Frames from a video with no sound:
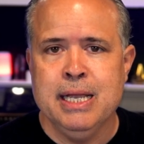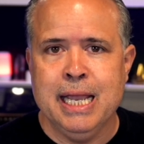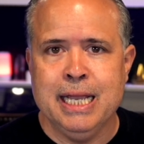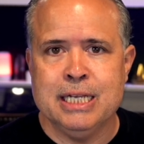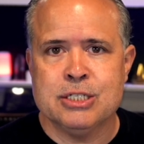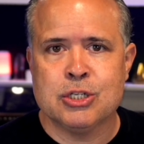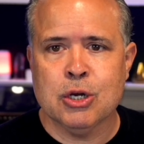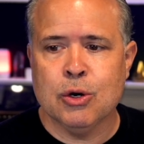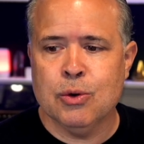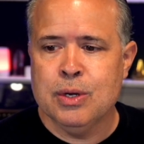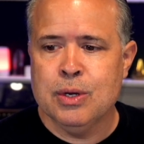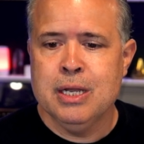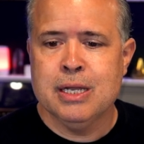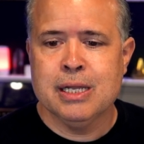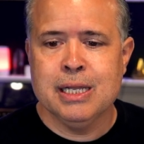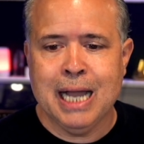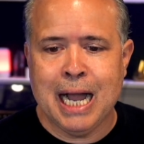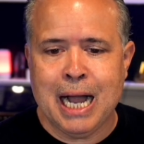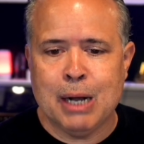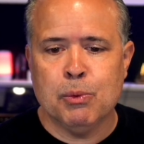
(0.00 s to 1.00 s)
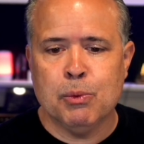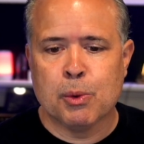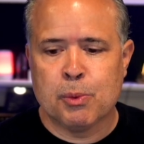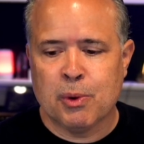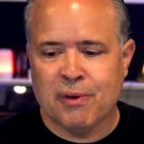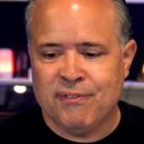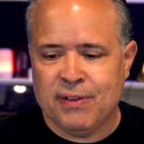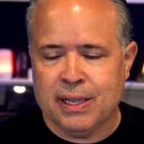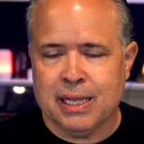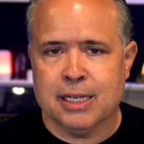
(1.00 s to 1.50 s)
And so God will
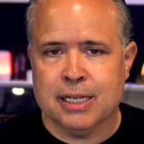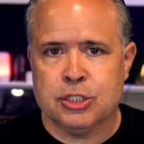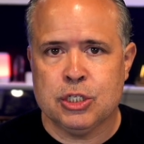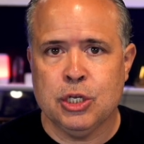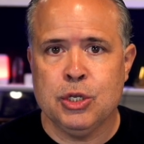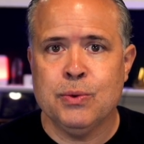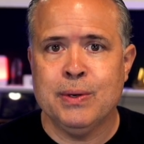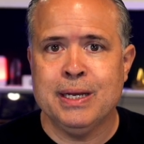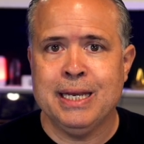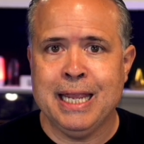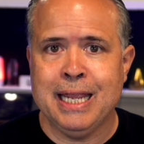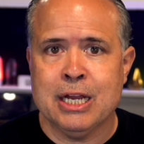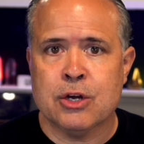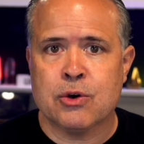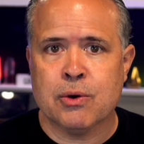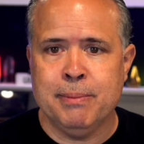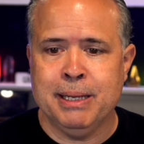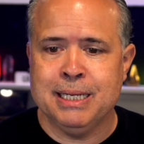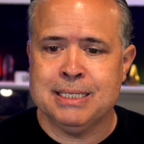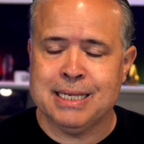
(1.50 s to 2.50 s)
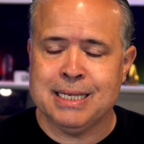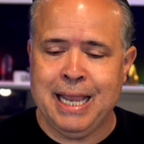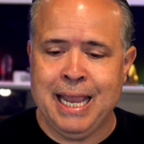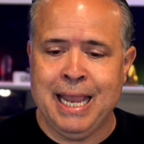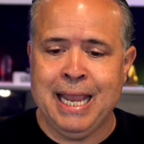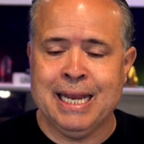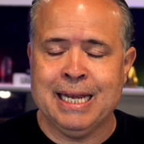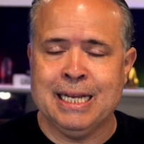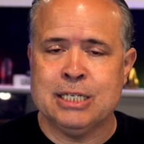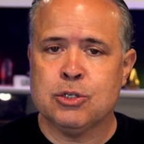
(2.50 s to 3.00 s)
reveal it to you in increments,
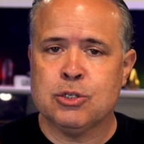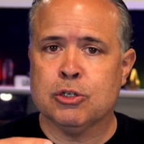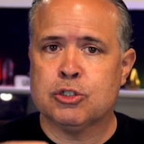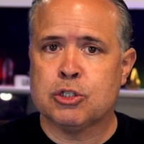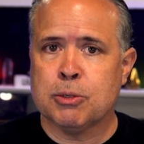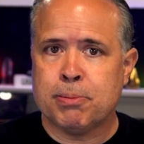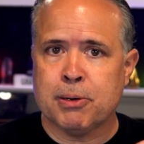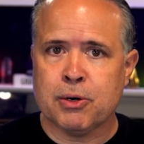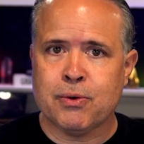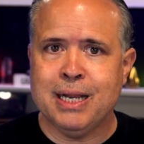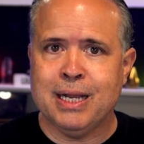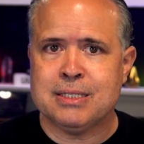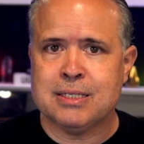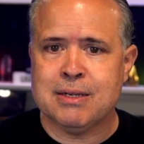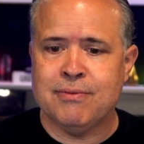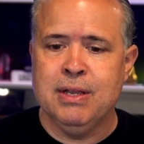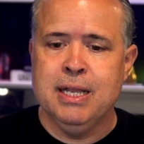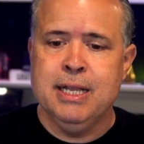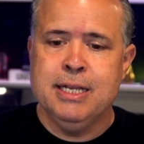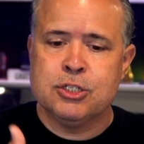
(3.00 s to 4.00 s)
and it's also progressive.